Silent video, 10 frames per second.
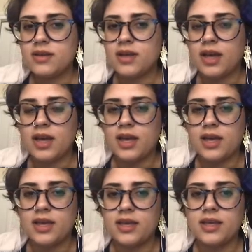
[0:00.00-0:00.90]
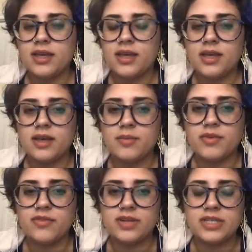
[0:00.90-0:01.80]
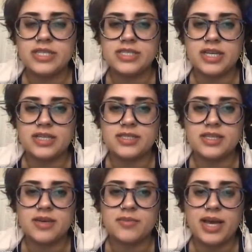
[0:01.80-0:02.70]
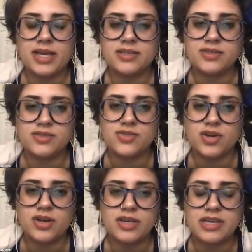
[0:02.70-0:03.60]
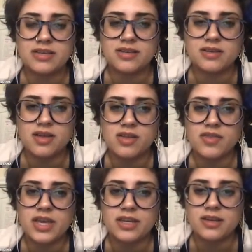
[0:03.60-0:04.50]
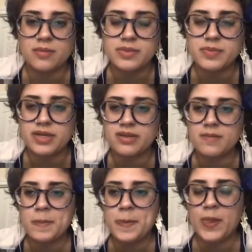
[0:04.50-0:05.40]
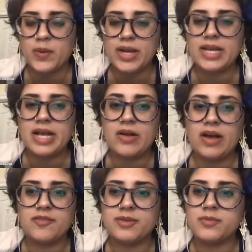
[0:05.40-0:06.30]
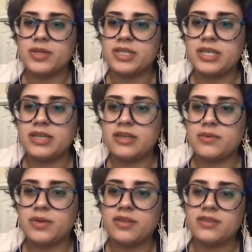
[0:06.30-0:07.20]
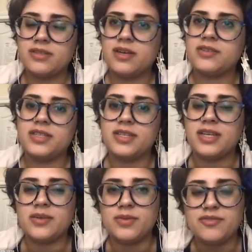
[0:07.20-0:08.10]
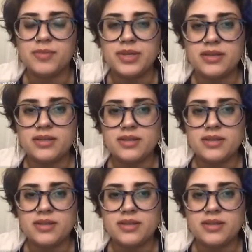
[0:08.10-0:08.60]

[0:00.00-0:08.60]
I am very excited to get back into drawing all of the items, but right now I've been working with Delden and we've been